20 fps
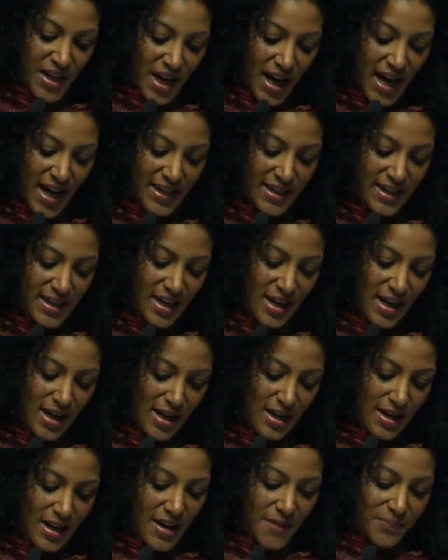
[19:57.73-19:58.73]
And
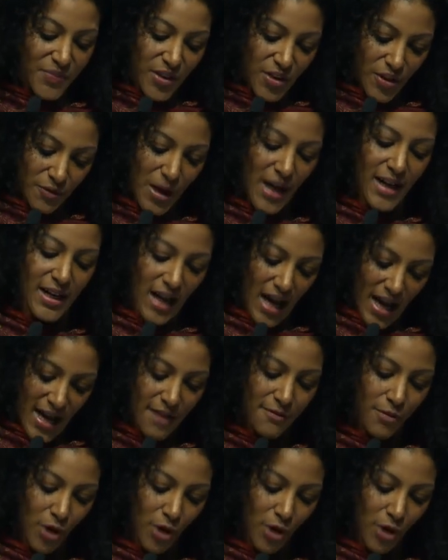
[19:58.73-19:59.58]
well, I